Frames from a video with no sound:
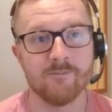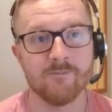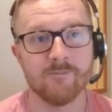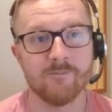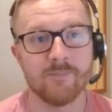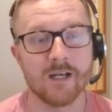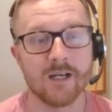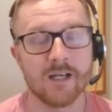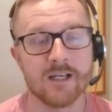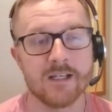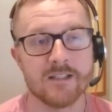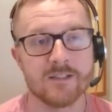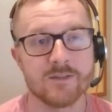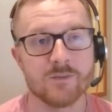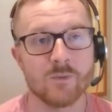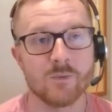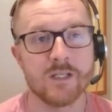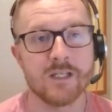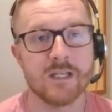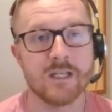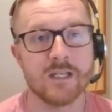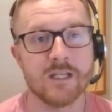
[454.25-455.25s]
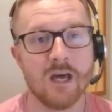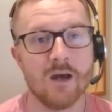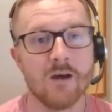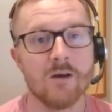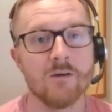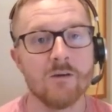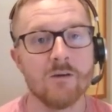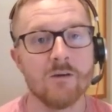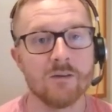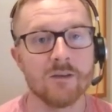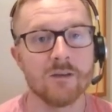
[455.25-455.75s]
because we
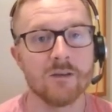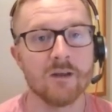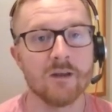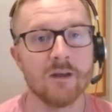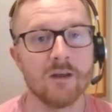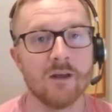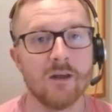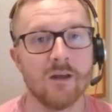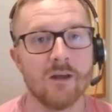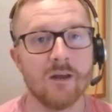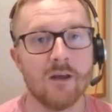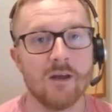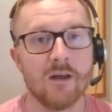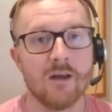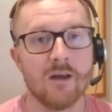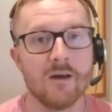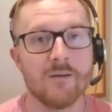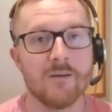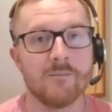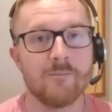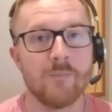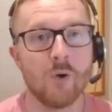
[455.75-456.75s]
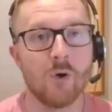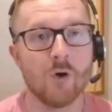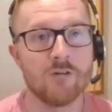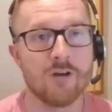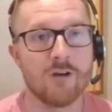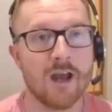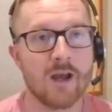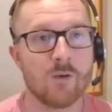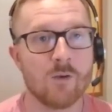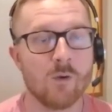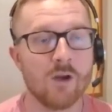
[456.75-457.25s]
know that poor air
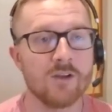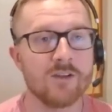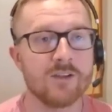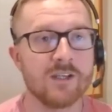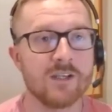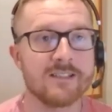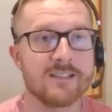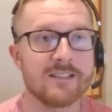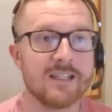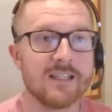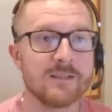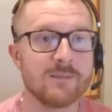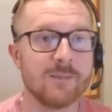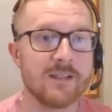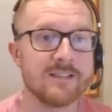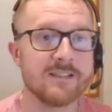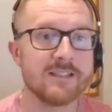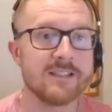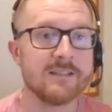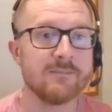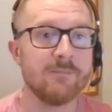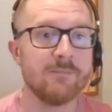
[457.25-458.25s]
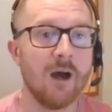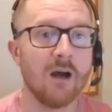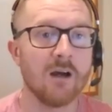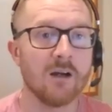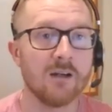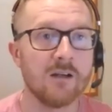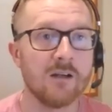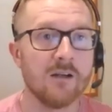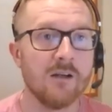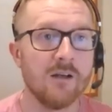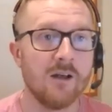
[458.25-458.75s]
quality exacerbates this bug.
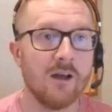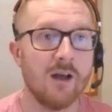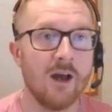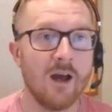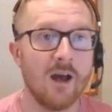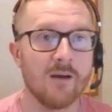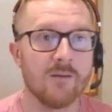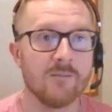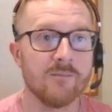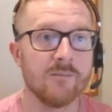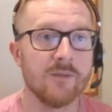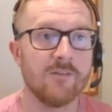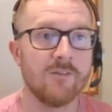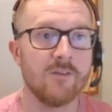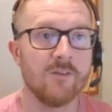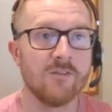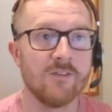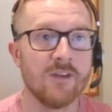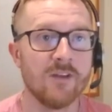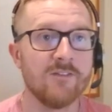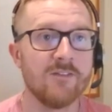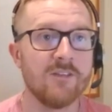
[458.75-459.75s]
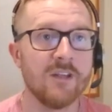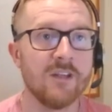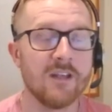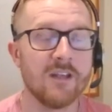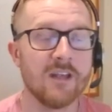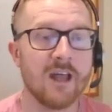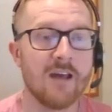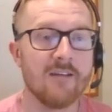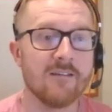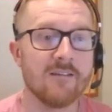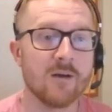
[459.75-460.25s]
If you've lived in an
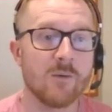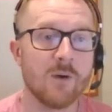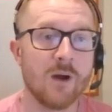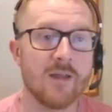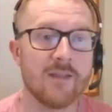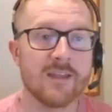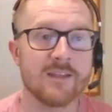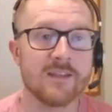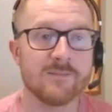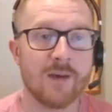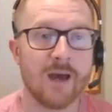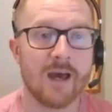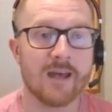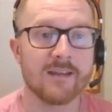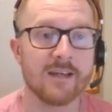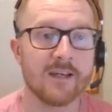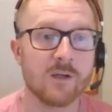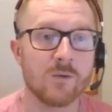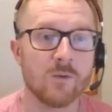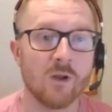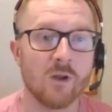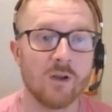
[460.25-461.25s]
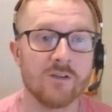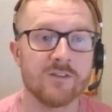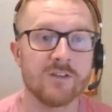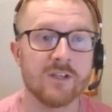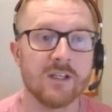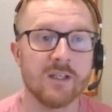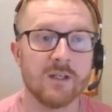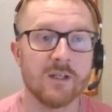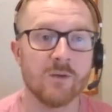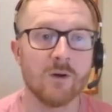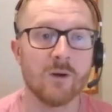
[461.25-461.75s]
area where there's bad air
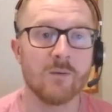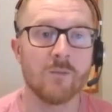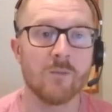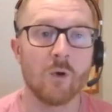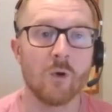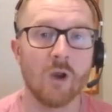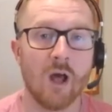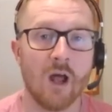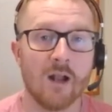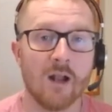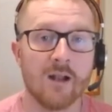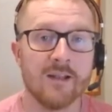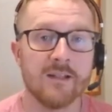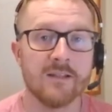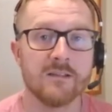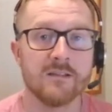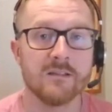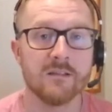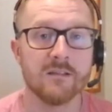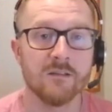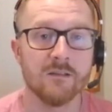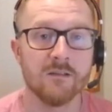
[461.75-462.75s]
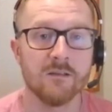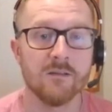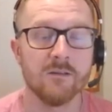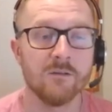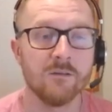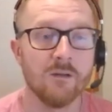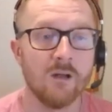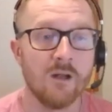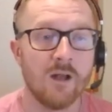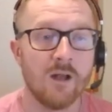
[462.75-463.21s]
quality, you are more likely to